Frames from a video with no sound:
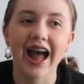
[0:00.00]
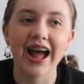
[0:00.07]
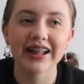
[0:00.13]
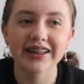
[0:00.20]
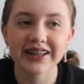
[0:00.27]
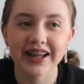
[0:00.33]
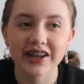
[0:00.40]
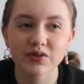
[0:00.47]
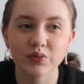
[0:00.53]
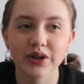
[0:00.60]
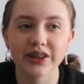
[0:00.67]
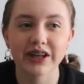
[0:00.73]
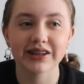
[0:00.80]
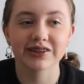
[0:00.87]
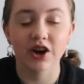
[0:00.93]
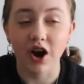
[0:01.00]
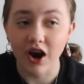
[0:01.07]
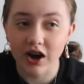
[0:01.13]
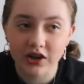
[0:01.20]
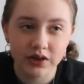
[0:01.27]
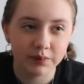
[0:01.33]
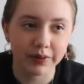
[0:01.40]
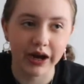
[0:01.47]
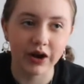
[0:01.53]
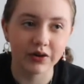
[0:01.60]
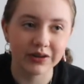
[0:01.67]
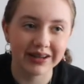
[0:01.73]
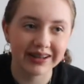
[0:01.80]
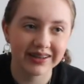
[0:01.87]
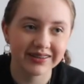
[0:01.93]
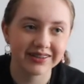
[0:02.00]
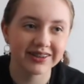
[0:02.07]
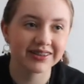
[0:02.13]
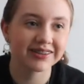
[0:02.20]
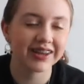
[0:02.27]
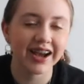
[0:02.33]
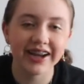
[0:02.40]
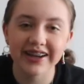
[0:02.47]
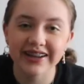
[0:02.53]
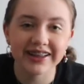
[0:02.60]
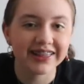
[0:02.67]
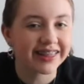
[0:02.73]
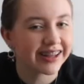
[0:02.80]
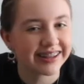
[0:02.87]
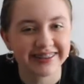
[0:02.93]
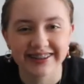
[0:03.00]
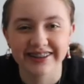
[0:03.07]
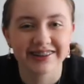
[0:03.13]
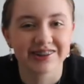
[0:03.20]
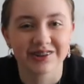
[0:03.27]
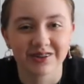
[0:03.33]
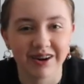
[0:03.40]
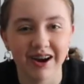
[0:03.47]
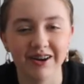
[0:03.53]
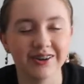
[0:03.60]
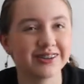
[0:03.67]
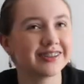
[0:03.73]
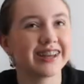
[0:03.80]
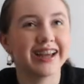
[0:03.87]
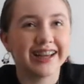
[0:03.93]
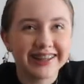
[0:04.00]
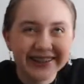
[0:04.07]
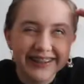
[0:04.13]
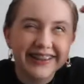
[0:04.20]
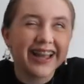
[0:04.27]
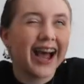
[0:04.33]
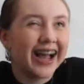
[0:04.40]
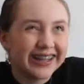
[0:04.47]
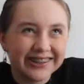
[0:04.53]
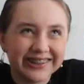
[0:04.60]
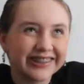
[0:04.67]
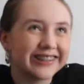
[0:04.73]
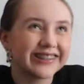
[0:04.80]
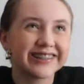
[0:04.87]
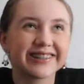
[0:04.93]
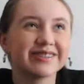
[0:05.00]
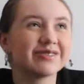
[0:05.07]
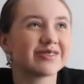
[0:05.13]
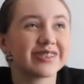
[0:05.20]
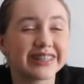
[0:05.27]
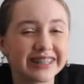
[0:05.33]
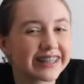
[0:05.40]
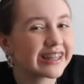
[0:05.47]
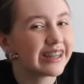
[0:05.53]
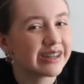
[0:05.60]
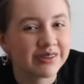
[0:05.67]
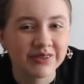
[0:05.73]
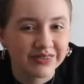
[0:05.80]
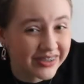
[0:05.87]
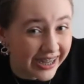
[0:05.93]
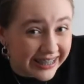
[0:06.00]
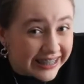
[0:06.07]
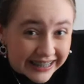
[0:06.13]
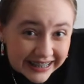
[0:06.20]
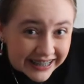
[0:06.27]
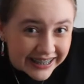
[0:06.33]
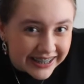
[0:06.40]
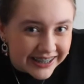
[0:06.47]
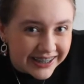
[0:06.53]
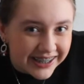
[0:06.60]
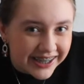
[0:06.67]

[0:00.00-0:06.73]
And then when they talk about it, society thinks it's gross. Isn't that just really funny?